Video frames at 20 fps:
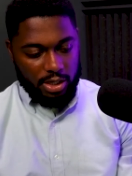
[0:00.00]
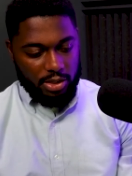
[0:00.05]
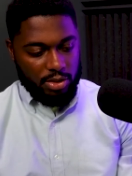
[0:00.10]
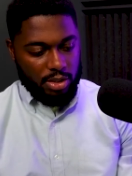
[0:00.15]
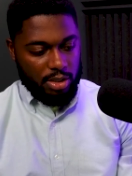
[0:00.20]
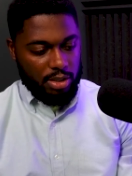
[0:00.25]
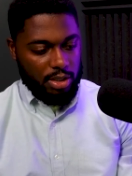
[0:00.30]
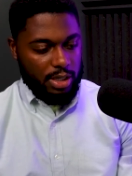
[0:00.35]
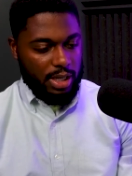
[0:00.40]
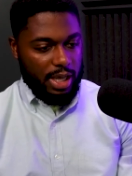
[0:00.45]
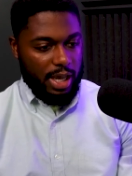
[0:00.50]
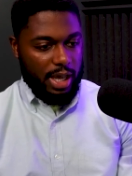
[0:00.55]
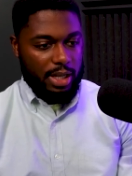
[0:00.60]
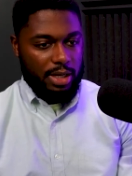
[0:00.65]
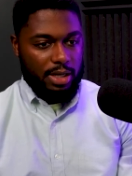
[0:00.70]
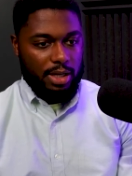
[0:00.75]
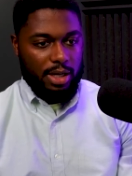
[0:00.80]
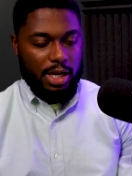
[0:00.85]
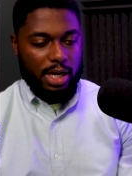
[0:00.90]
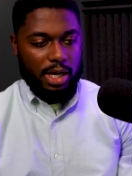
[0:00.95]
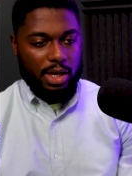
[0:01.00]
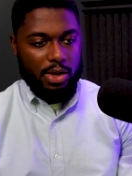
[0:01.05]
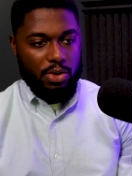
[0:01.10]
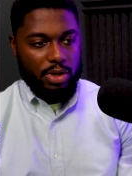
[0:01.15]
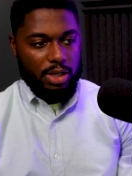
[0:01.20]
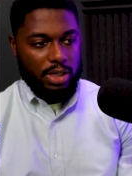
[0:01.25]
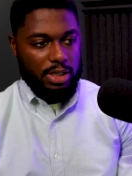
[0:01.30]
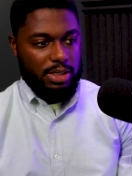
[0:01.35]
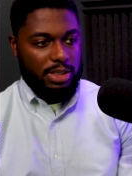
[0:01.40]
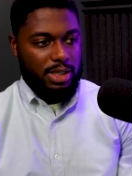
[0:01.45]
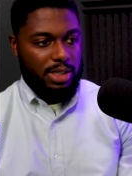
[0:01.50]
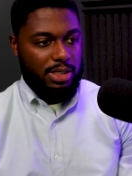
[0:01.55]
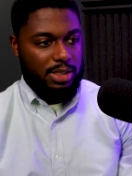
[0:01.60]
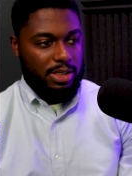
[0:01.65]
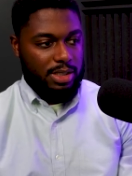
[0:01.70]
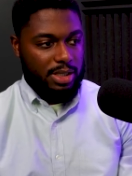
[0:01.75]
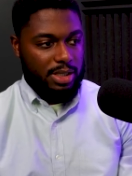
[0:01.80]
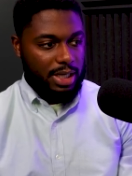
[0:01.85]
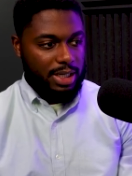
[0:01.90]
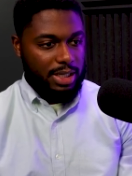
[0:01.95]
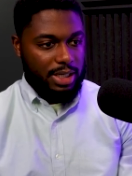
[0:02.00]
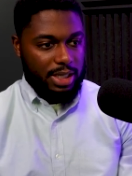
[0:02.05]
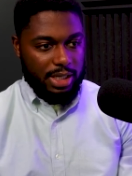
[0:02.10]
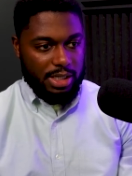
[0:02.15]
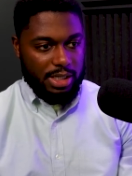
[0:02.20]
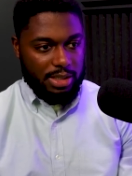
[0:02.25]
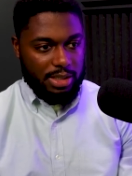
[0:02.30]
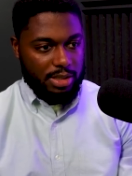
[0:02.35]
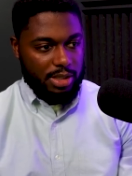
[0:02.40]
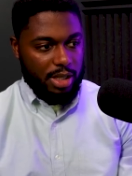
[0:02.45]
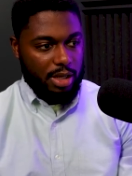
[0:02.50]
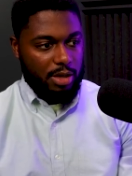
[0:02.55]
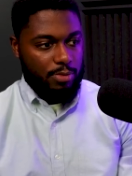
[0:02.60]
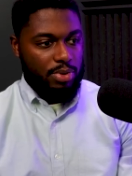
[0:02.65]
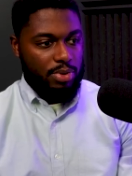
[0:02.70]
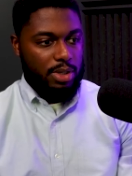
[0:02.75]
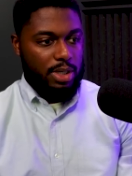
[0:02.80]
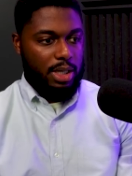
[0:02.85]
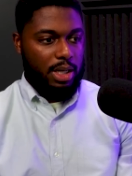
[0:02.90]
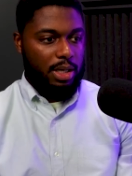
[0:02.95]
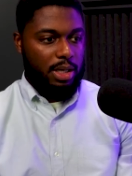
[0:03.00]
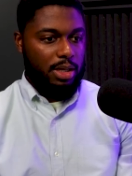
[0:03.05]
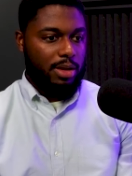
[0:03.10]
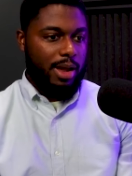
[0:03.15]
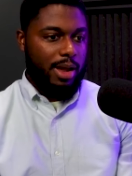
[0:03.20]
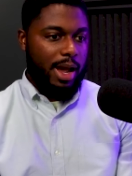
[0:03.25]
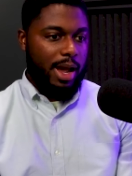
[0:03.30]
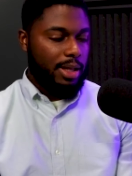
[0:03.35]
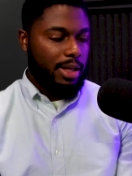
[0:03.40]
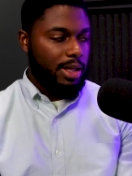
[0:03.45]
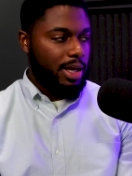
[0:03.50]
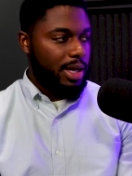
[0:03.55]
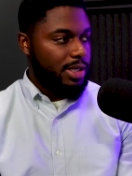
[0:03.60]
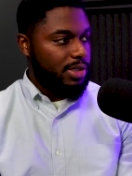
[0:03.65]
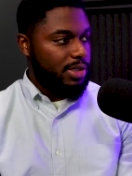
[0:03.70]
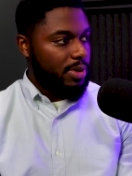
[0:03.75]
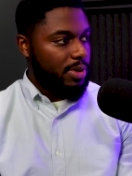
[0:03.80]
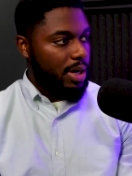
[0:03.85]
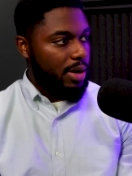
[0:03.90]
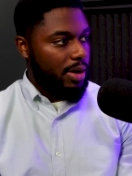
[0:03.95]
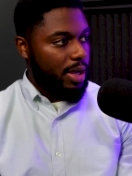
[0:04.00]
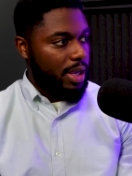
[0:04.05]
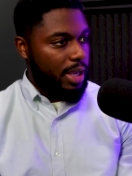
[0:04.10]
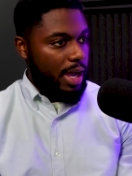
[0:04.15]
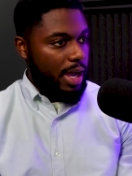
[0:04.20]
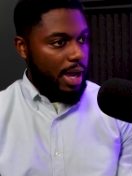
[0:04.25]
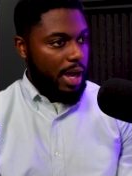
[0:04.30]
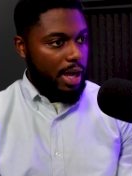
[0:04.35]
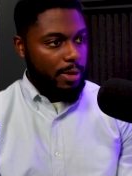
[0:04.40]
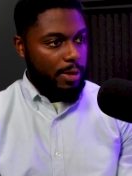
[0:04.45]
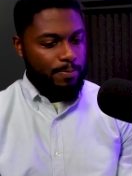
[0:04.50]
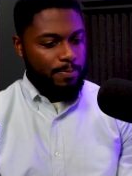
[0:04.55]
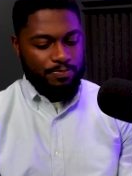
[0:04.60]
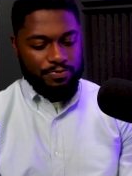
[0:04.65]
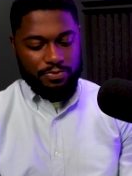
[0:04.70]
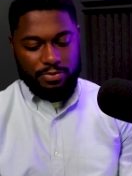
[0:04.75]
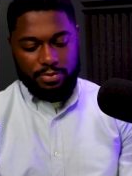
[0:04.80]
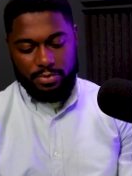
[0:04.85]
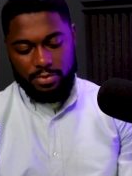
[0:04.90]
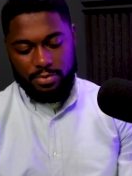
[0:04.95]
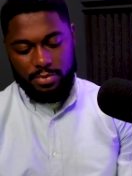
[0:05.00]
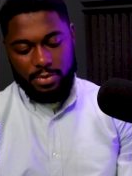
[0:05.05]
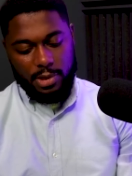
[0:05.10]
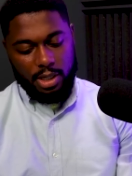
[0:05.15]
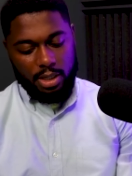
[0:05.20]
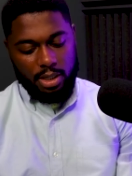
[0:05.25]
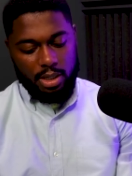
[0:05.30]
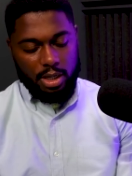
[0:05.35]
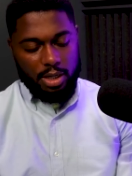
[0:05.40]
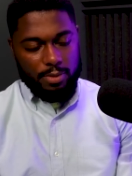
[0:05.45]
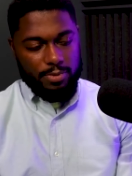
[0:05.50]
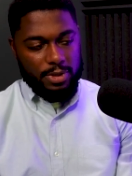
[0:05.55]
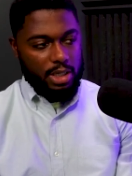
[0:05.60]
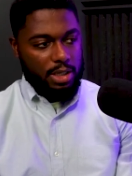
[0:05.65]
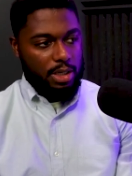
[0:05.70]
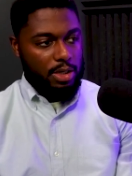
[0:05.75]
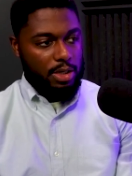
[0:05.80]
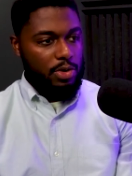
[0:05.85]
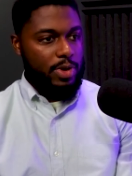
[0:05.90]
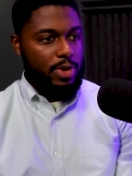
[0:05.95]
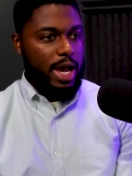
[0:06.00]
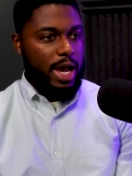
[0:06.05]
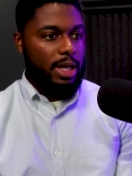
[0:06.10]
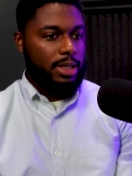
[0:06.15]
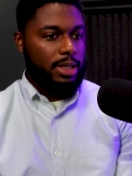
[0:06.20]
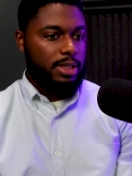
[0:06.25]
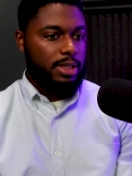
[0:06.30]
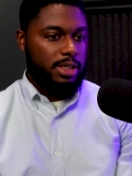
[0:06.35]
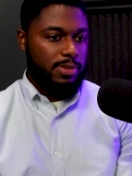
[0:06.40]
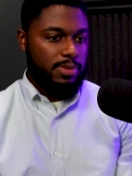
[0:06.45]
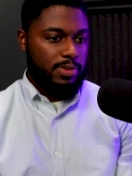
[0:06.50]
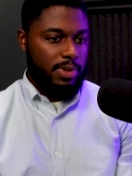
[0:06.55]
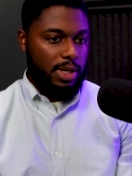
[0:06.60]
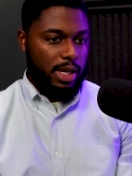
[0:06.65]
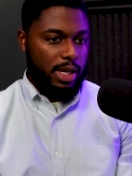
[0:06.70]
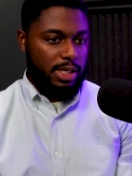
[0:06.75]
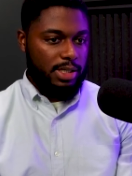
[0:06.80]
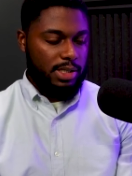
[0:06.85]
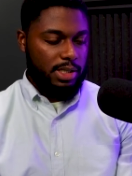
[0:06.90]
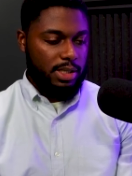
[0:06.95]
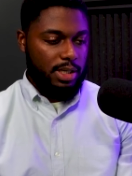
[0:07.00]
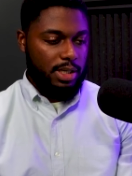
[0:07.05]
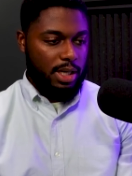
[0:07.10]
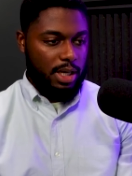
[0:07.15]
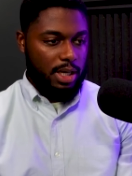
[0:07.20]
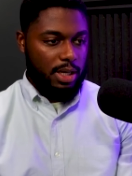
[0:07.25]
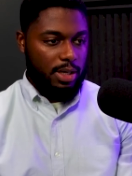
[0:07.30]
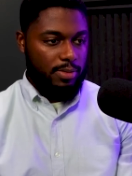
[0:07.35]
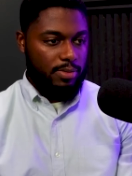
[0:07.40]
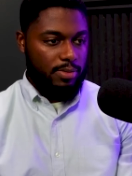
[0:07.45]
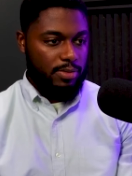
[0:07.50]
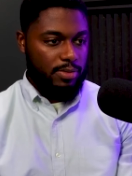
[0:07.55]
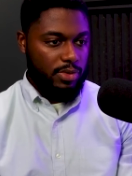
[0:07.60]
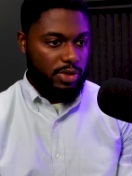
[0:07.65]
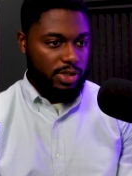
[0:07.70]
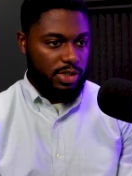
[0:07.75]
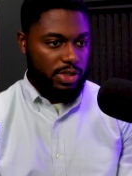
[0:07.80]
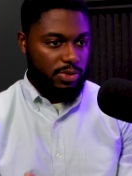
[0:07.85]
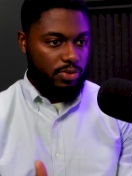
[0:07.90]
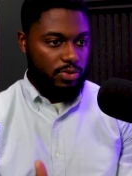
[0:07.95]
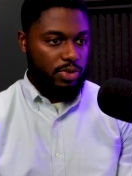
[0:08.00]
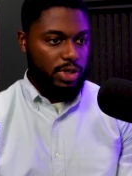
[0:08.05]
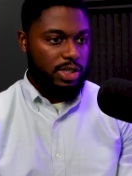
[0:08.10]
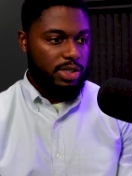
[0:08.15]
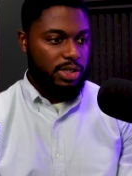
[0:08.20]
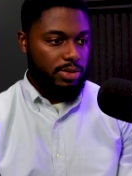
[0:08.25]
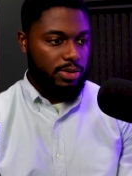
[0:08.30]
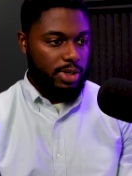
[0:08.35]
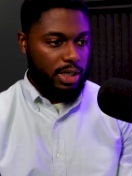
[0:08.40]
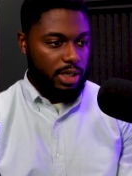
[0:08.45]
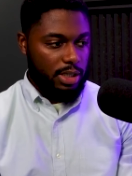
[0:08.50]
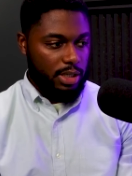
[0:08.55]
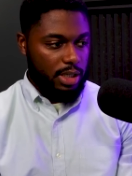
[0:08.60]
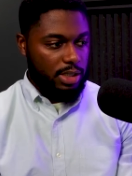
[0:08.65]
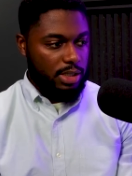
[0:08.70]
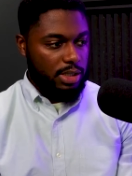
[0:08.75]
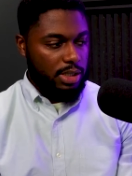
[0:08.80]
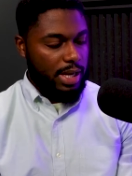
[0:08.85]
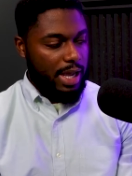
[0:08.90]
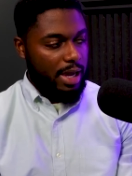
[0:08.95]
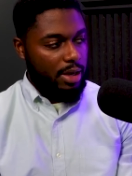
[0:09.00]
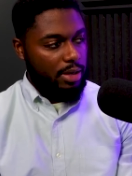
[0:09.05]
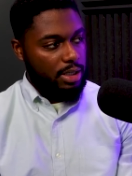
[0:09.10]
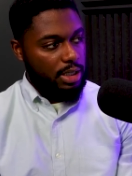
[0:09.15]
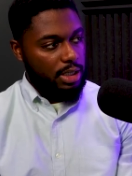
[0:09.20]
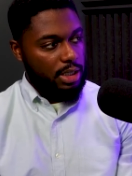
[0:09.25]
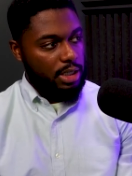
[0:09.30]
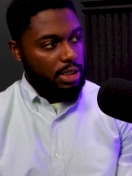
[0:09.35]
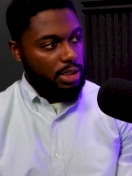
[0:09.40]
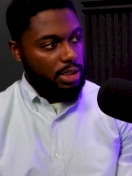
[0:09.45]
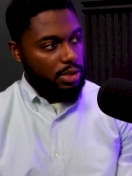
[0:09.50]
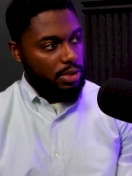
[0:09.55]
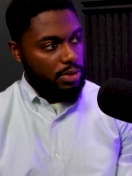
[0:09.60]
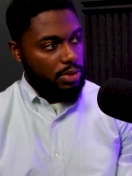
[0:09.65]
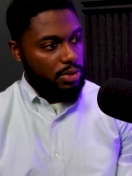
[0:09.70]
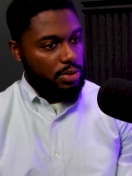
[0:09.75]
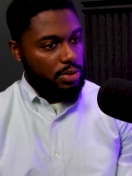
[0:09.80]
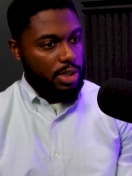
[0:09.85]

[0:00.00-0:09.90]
You can look at uh, organizations like NIST that are putting together guidelines around AI. Um, the EU Act is, has um, with some recent regulation out in the EU.